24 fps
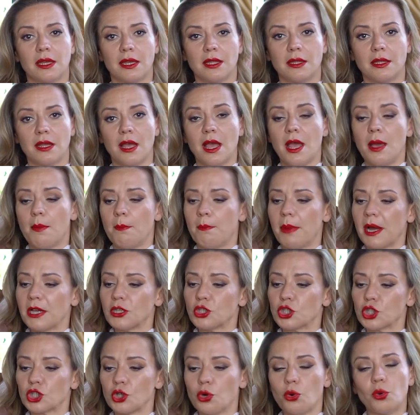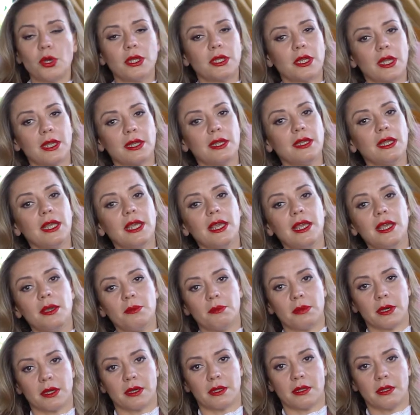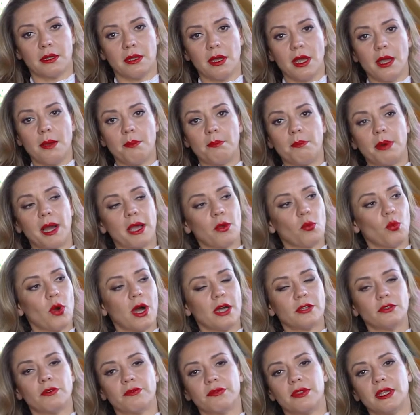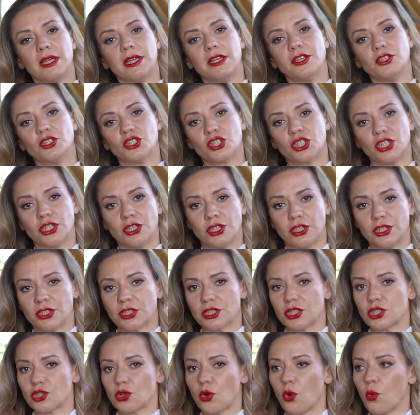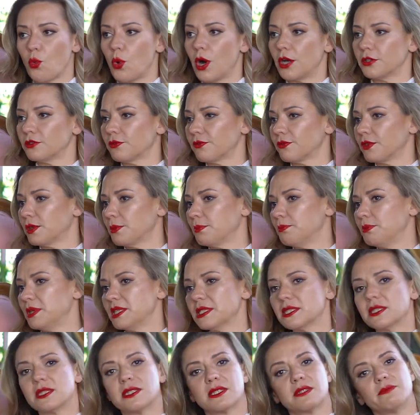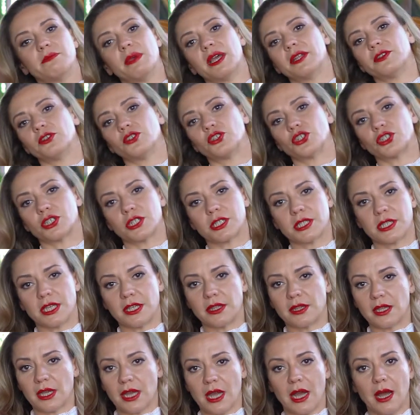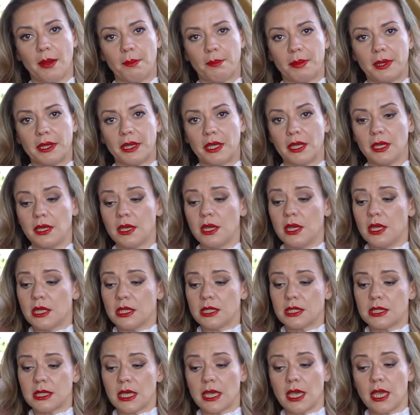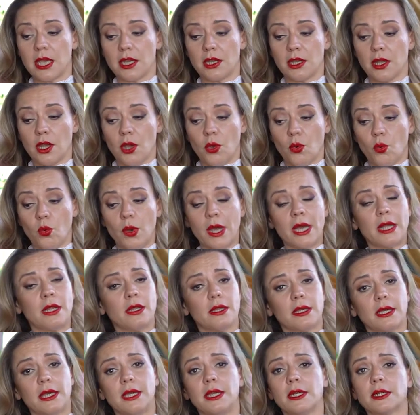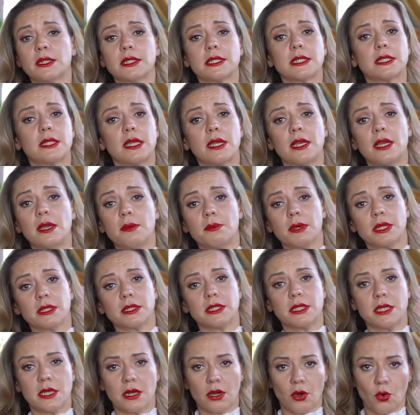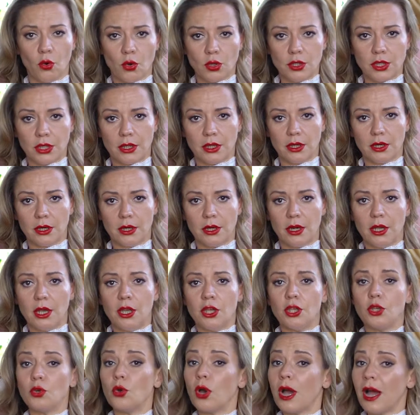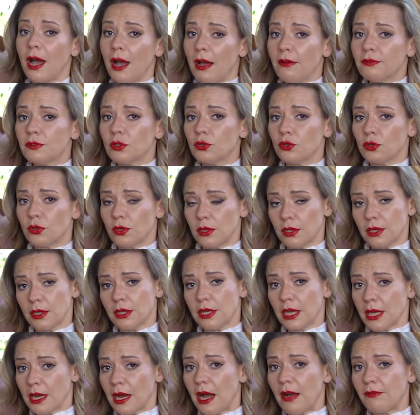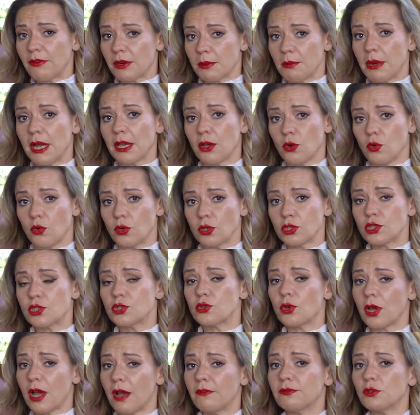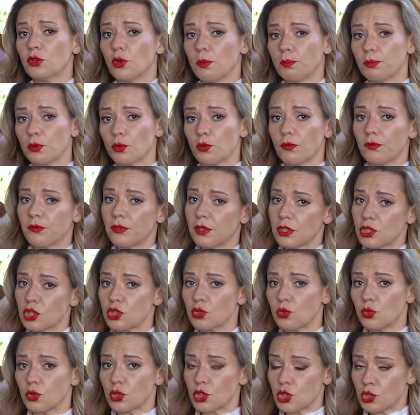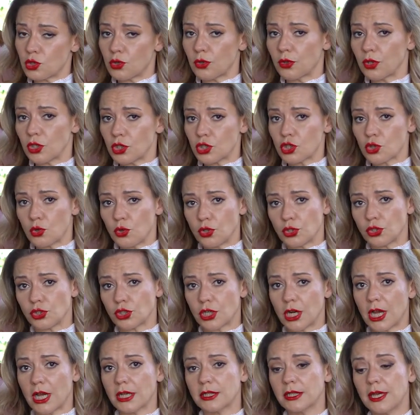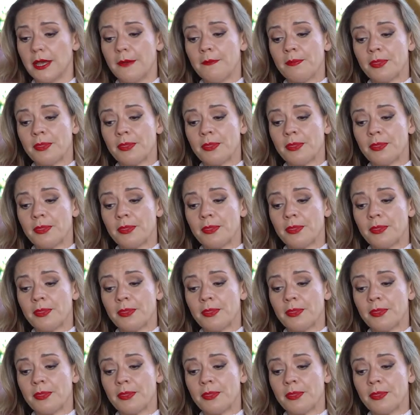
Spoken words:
it by showing an email by one of the engineers or one of the business managers in the company saying, well, here is the email, dear auditor, you have to recover my costs, you have to approve this cost on this contract,